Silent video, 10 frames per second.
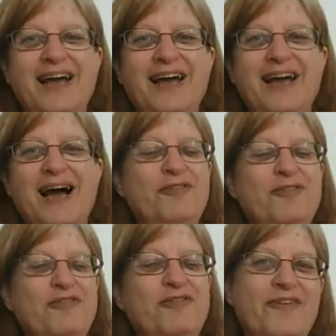I prefer
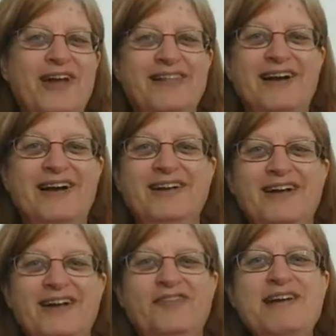that Queen though.
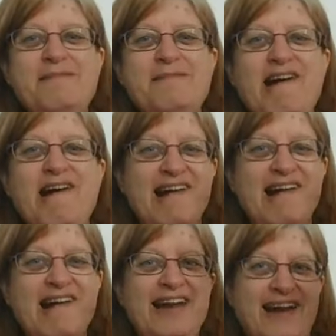Freddie Mercury.